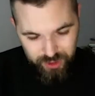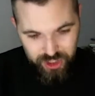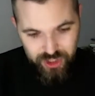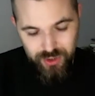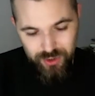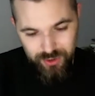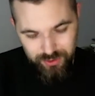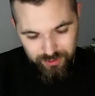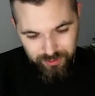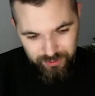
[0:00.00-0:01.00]

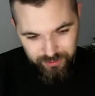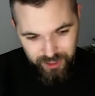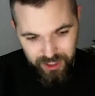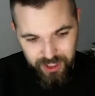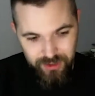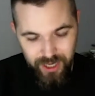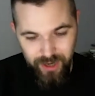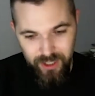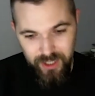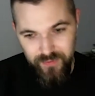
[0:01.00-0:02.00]
traditional linear
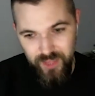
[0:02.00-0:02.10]
narrative,